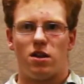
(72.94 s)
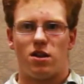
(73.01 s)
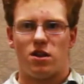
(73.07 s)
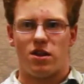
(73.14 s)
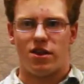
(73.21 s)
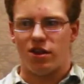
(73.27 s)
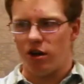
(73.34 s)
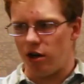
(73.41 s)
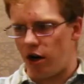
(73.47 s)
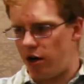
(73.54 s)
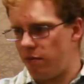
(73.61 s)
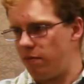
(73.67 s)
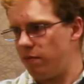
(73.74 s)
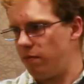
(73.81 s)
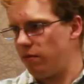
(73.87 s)
Third,
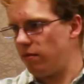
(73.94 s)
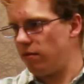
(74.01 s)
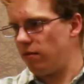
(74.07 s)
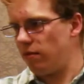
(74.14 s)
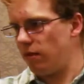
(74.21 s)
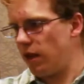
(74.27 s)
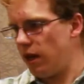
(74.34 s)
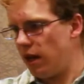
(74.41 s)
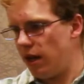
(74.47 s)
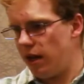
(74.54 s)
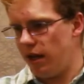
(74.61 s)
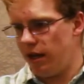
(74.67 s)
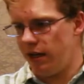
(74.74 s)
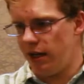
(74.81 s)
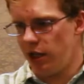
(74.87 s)

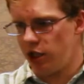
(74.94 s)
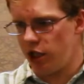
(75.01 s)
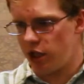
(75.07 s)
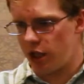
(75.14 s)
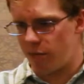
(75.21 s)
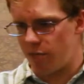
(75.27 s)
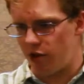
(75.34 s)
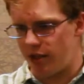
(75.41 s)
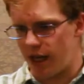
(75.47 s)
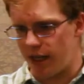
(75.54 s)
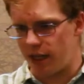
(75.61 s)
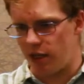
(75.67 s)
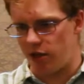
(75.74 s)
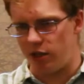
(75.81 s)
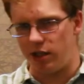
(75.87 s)
in addition to
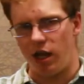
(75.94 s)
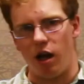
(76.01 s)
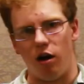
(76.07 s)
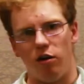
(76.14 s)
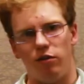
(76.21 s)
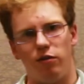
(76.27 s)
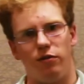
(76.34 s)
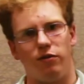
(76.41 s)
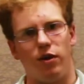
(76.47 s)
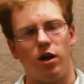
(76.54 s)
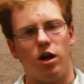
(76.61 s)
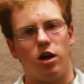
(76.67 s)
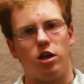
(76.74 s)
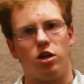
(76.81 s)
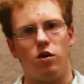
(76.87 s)
protecting yourself,
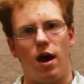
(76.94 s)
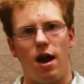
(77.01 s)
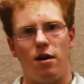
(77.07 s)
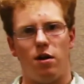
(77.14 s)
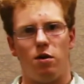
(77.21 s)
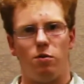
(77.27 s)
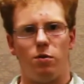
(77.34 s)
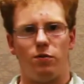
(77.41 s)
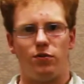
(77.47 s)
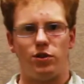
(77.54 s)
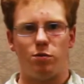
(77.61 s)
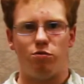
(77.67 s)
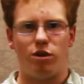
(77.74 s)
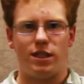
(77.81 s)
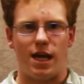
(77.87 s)
you have to
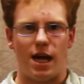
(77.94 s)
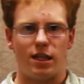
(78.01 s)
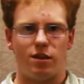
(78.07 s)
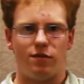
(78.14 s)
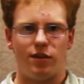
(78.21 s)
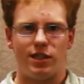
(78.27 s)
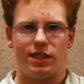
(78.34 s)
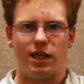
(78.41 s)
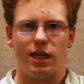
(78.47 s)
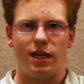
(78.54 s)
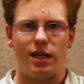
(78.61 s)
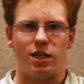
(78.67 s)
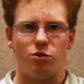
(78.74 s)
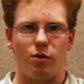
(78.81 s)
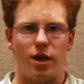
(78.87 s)
protect the
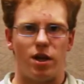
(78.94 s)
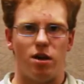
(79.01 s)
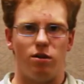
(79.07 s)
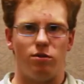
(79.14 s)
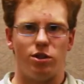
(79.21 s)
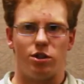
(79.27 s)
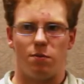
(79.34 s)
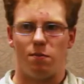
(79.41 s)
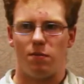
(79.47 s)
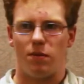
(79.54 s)
facilities we use.